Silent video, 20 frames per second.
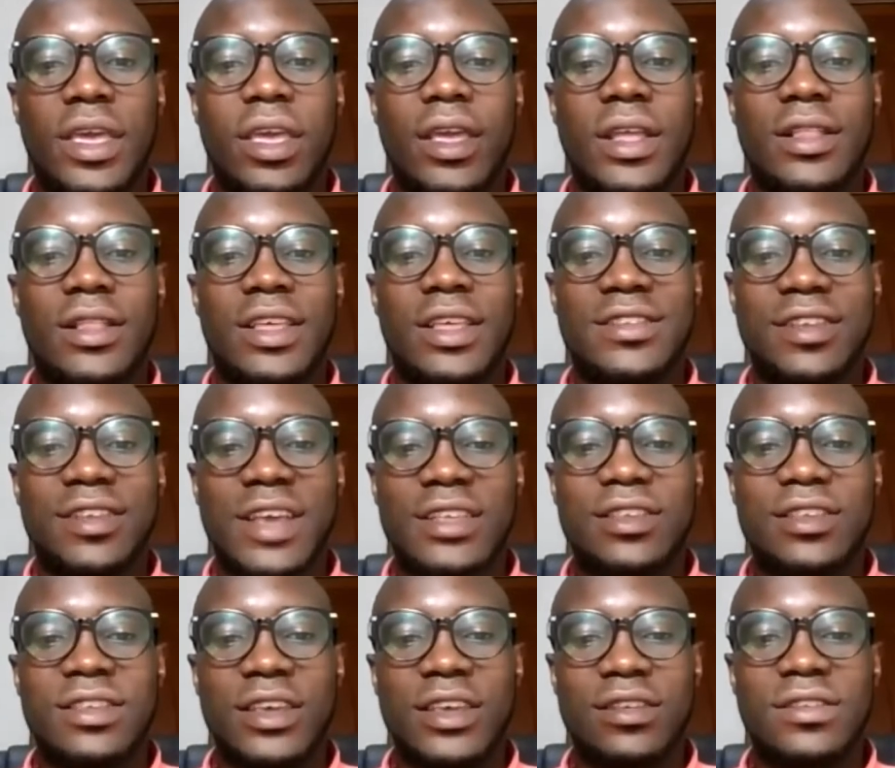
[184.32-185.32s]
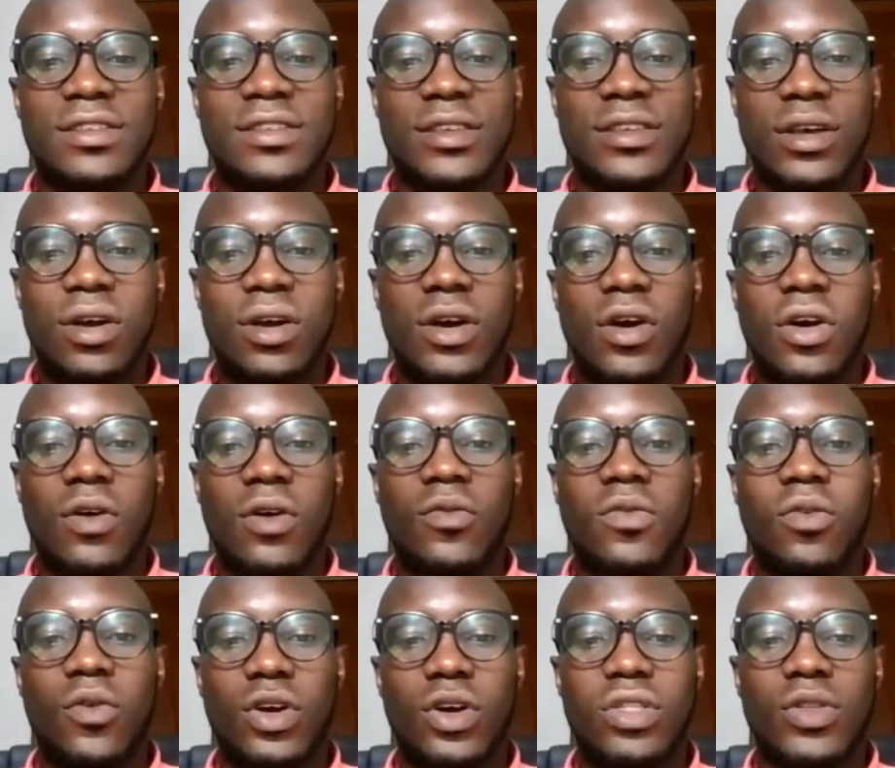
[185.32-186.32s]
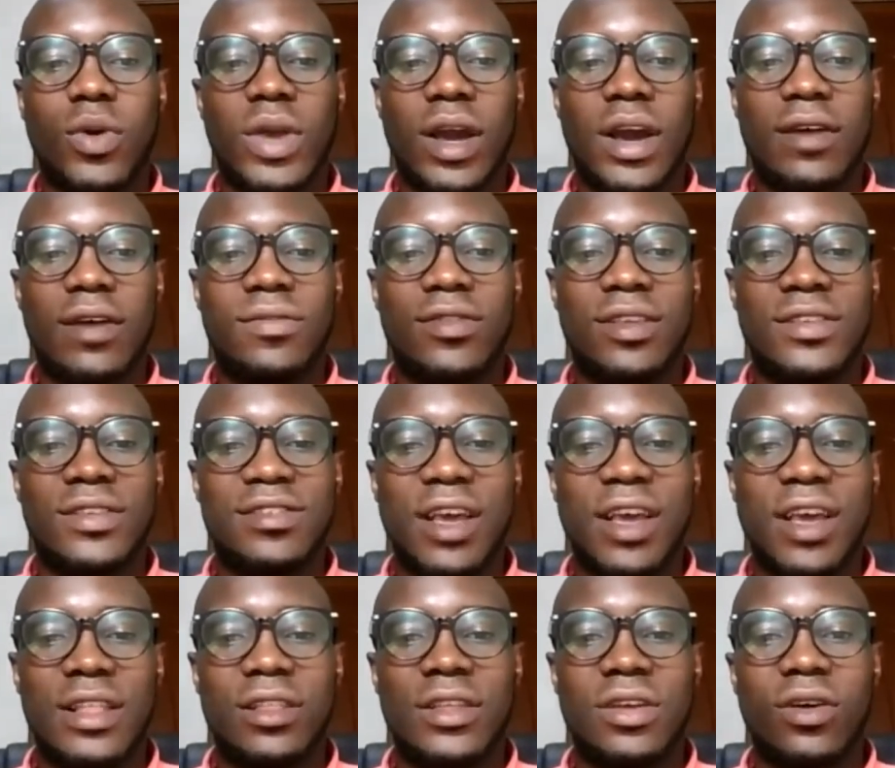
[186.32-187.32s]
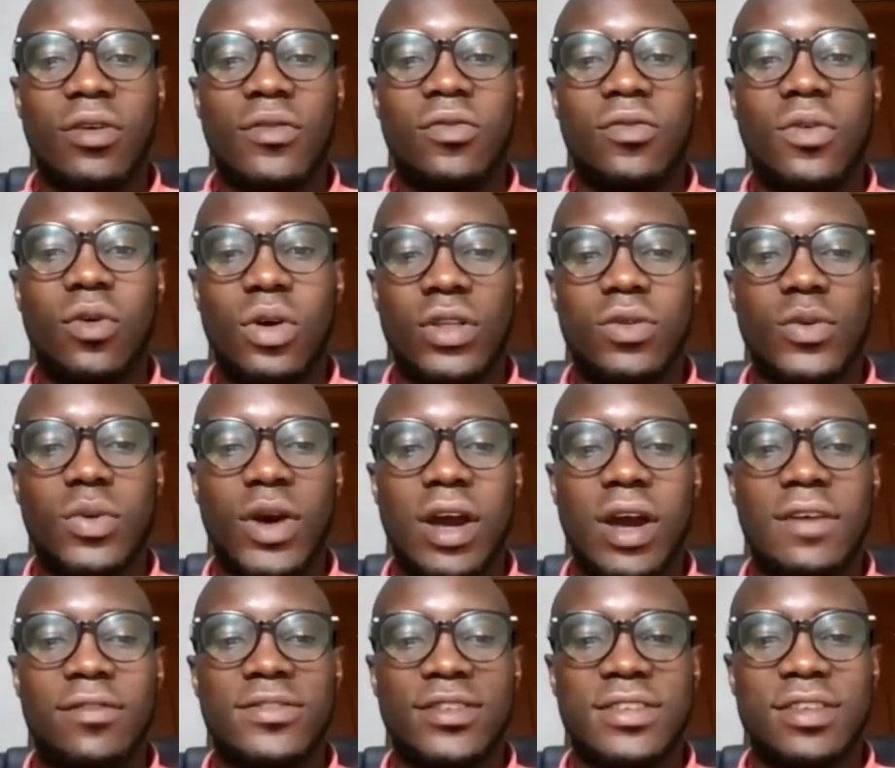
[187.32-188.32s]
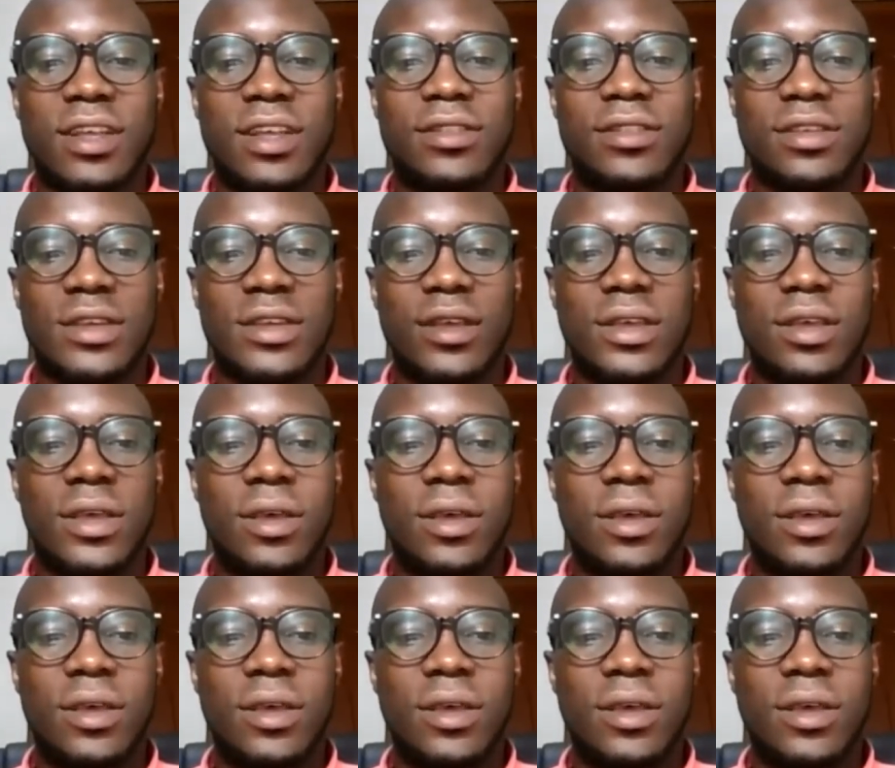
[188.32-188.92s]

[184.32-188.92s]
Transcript: in the success of what we have designed, of what we have set.